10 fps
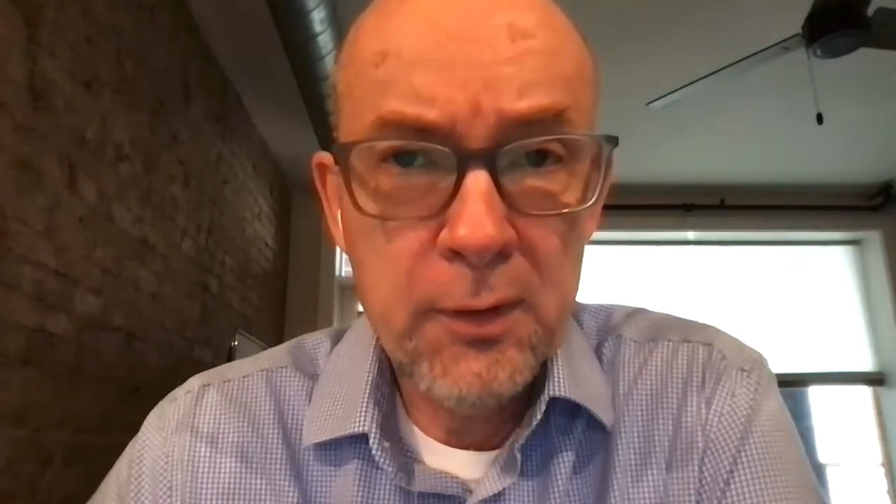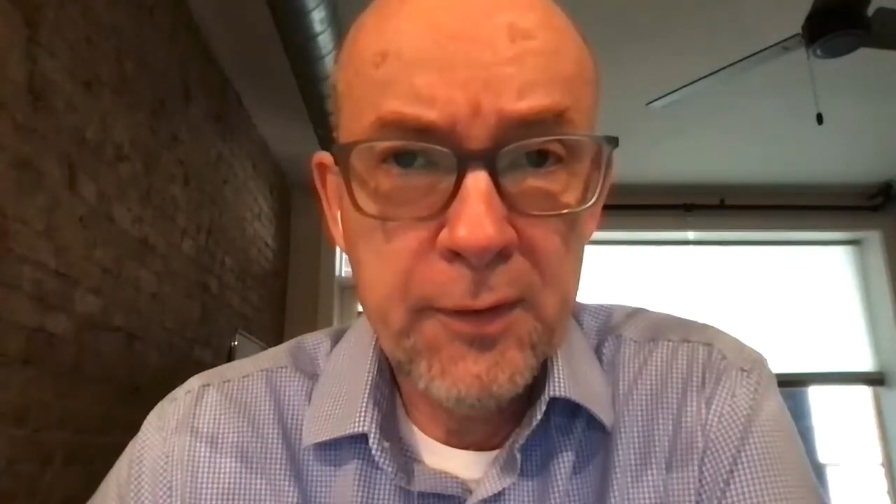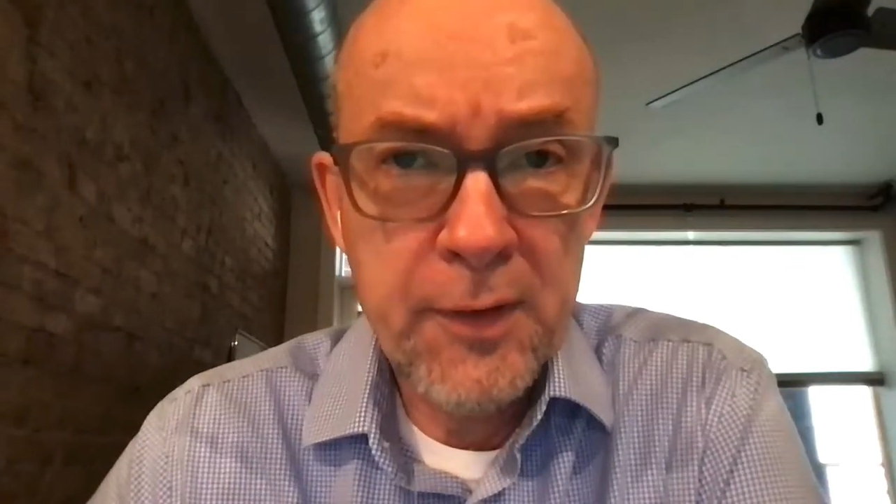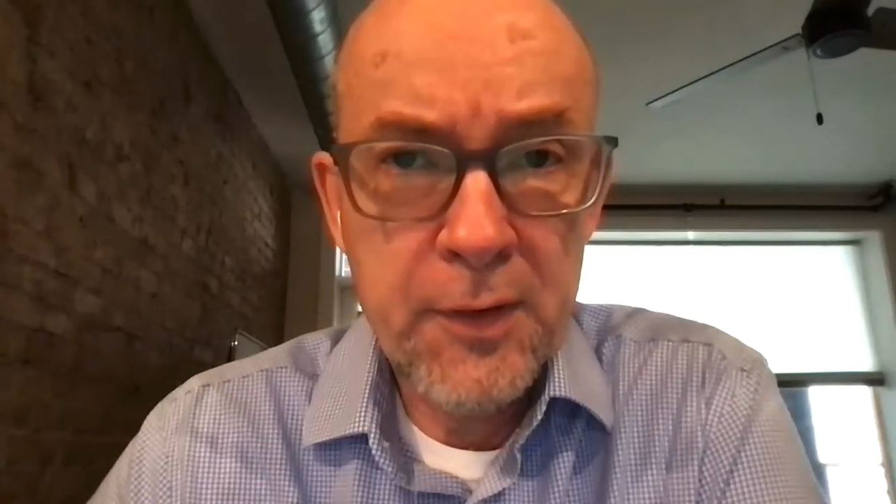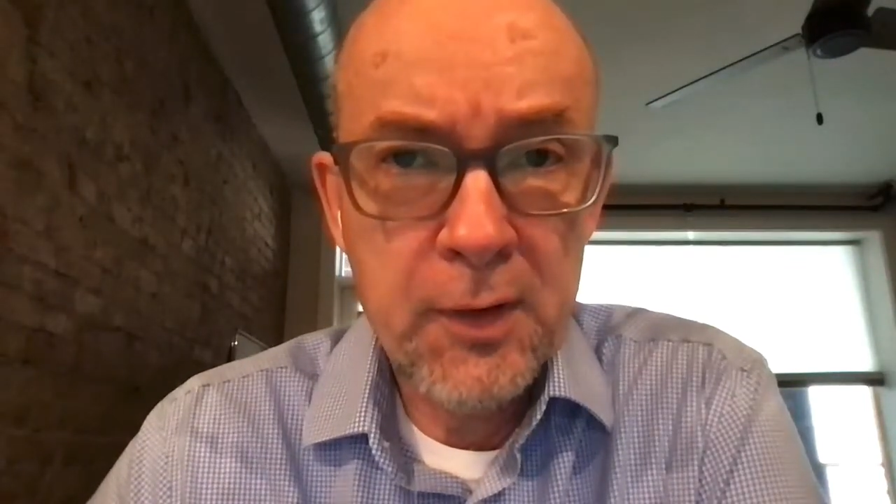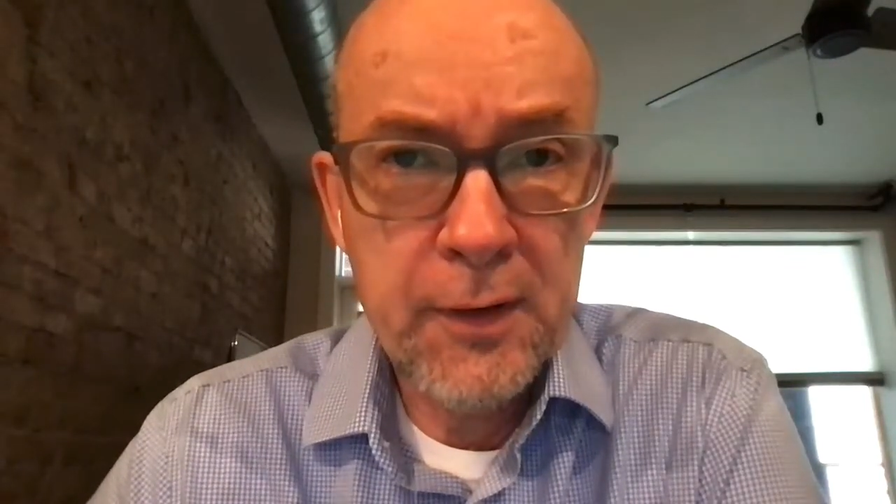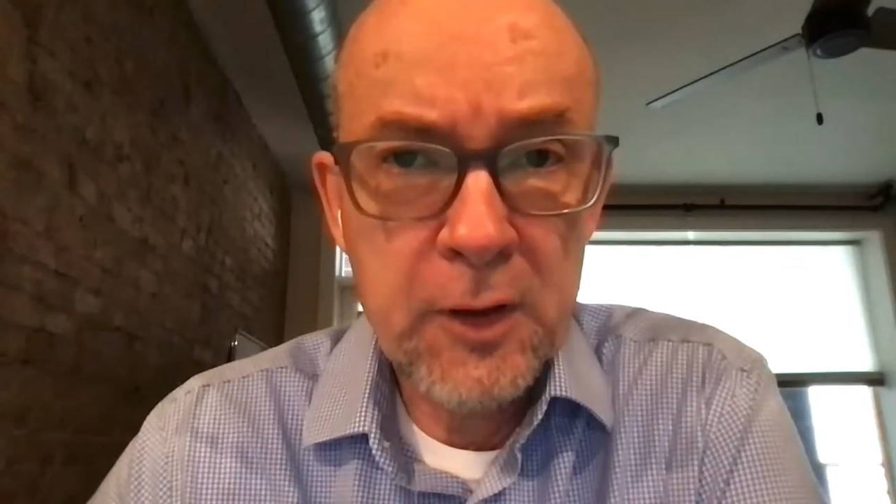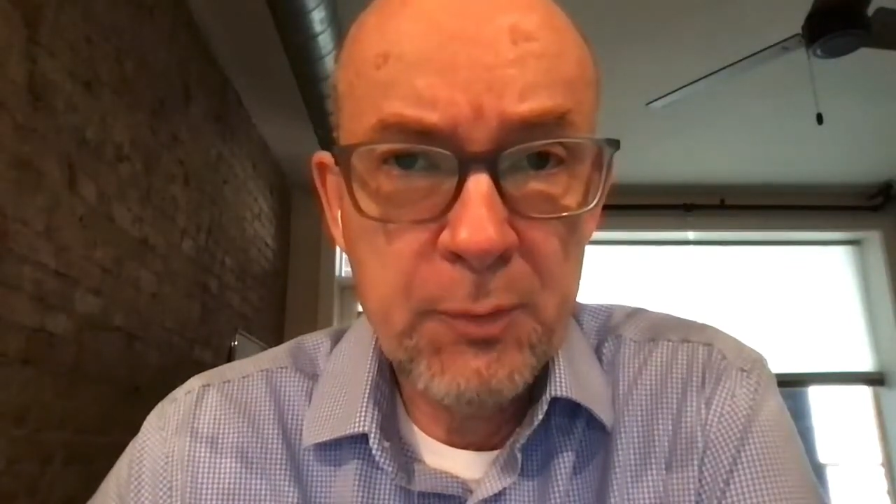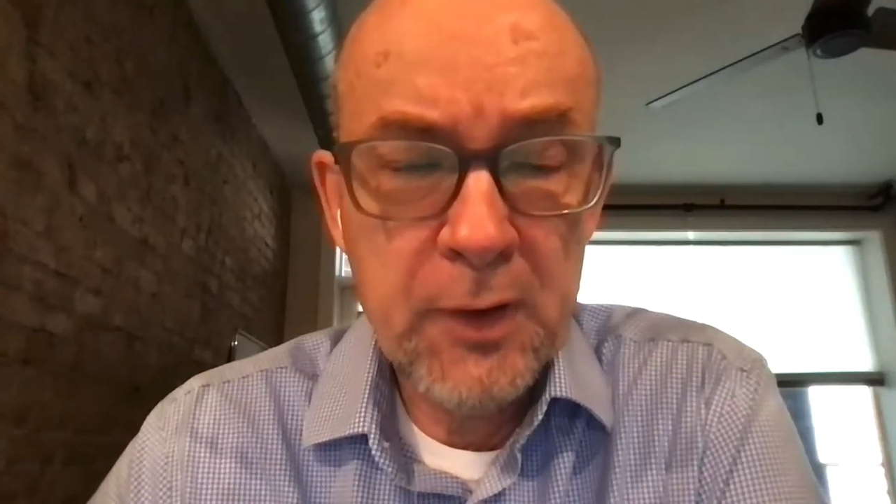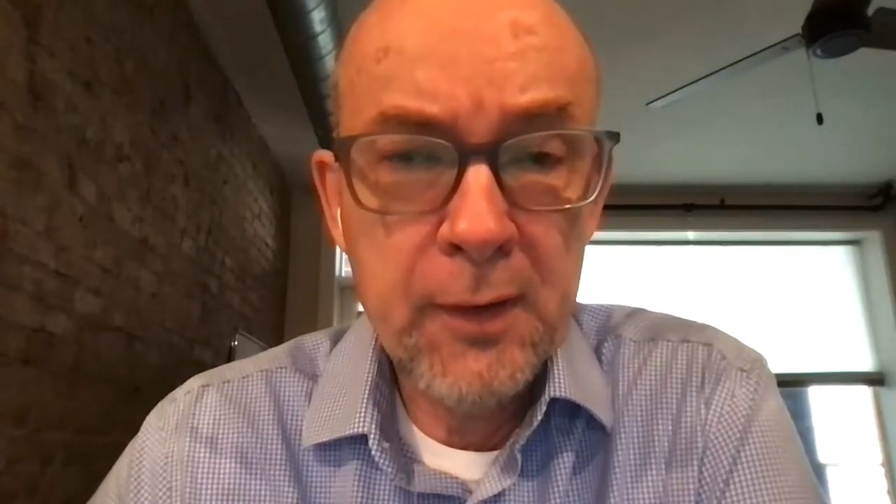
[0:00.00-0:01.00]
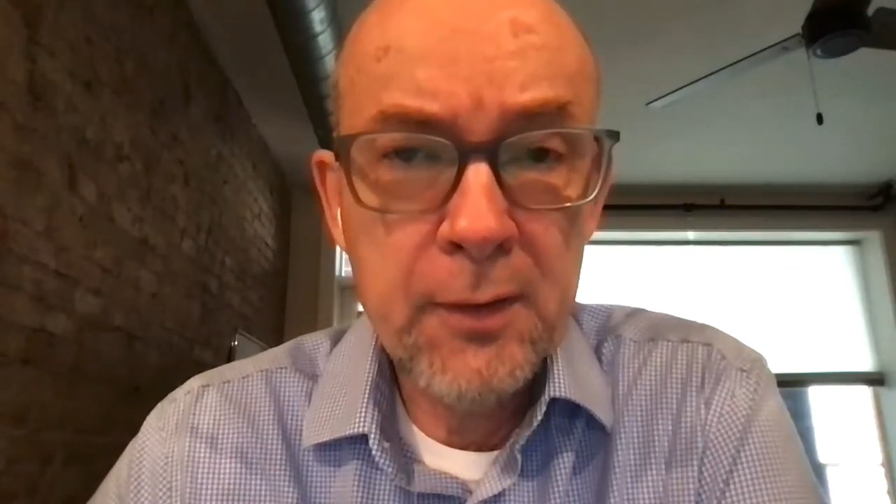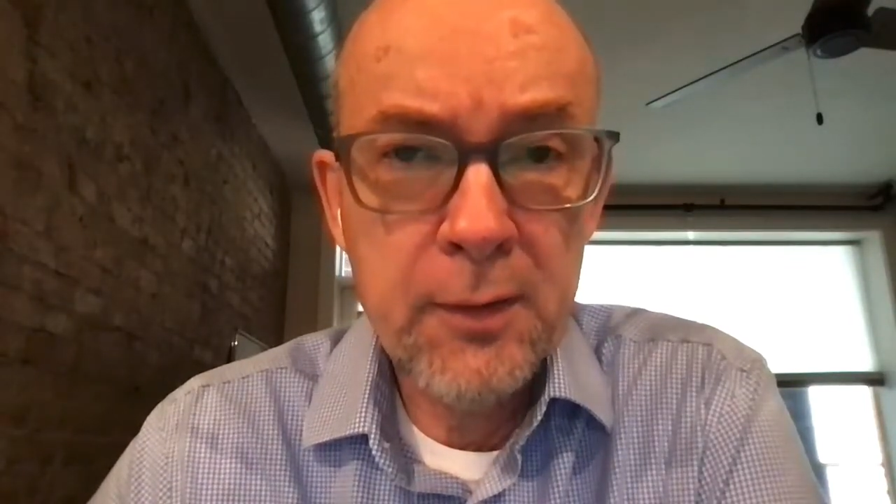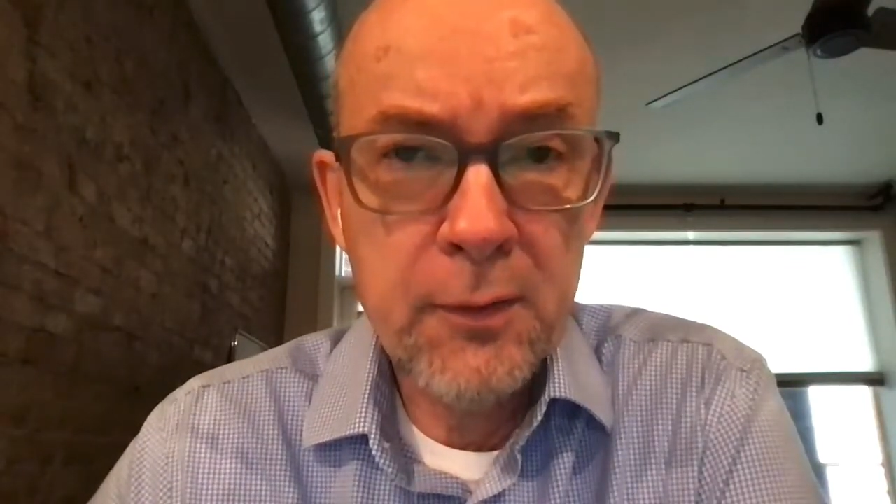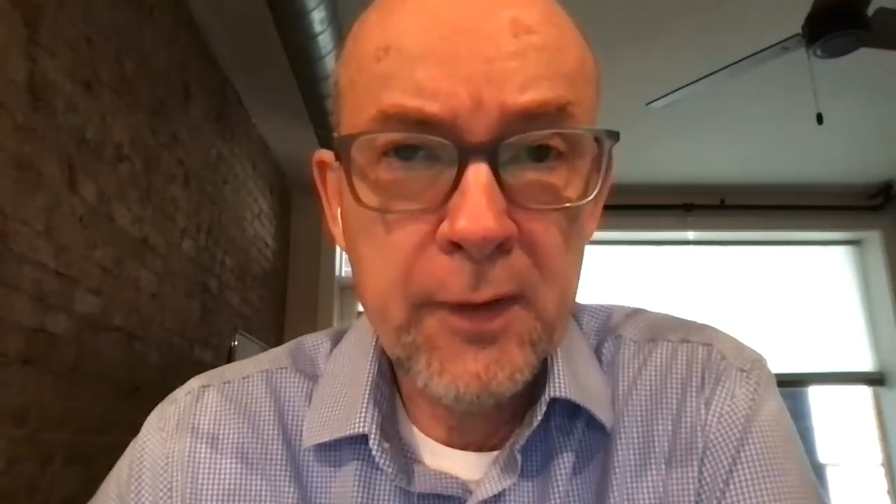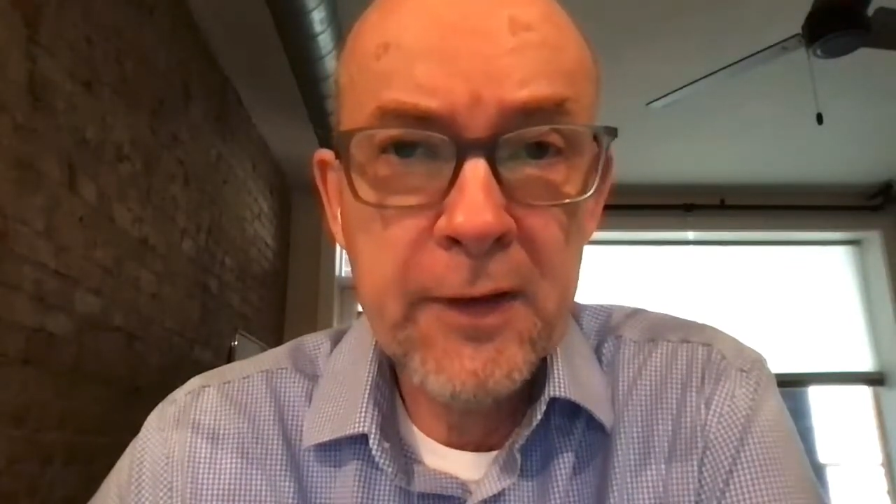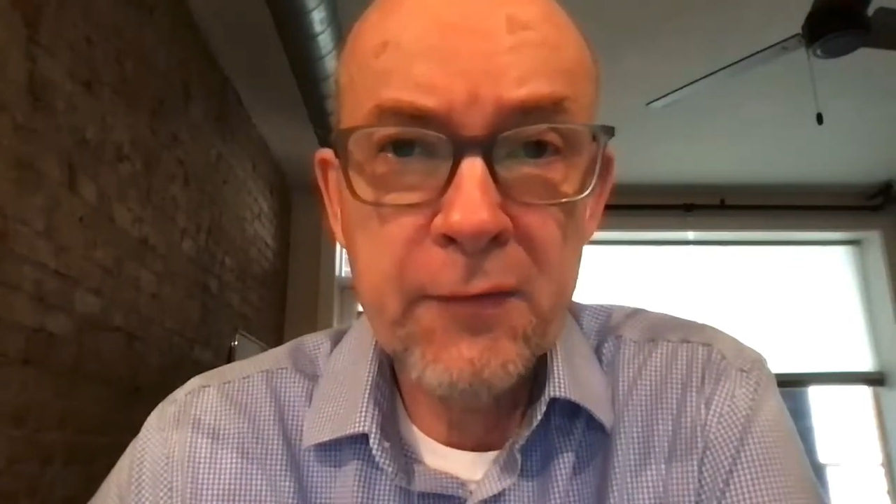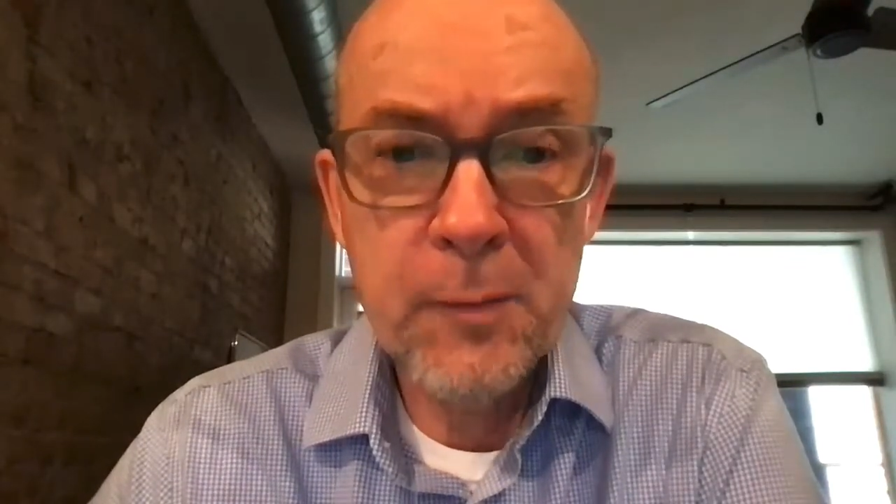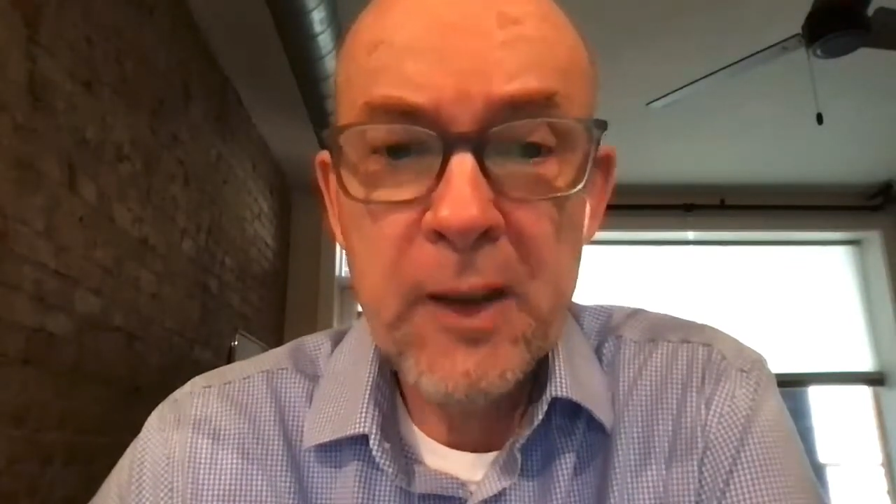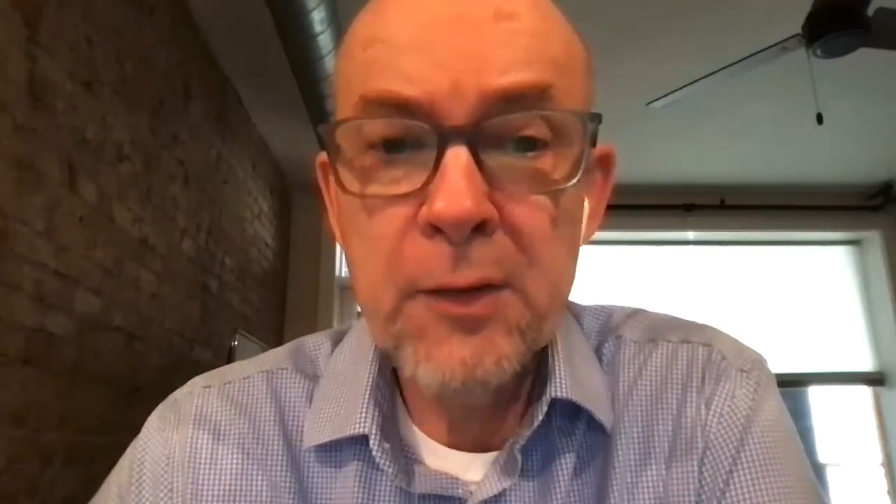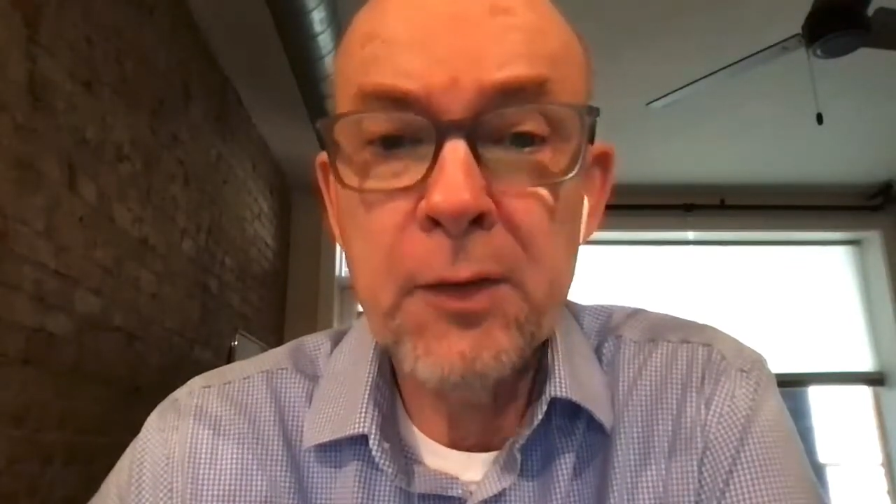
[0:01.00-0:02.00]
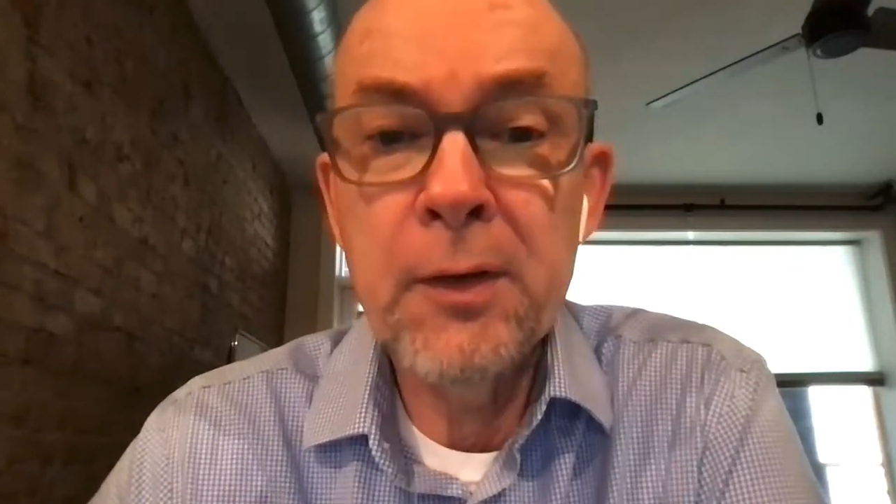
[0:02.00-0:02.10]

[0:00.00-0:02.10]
digital experience and transformation.